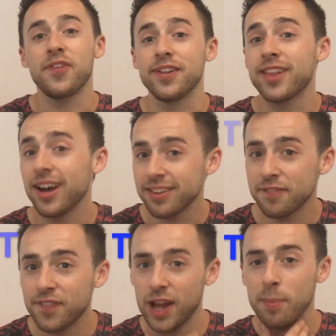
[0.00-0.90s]
If it
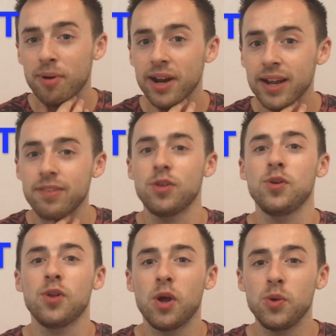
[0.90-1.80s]
doesn't vibrate,
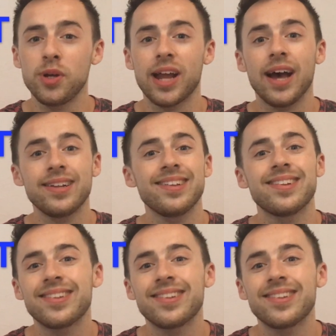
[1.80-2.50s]
you know you can add a